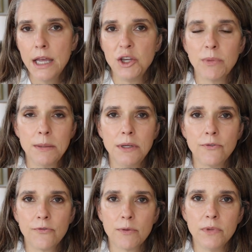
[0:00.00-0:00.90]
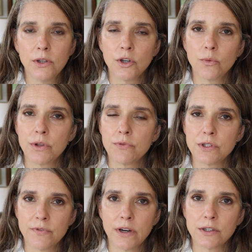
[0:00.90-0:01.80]
You might be familiar with
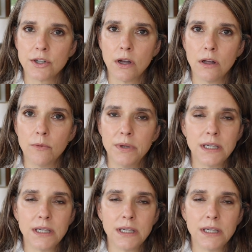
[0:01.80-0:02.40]
resveratrol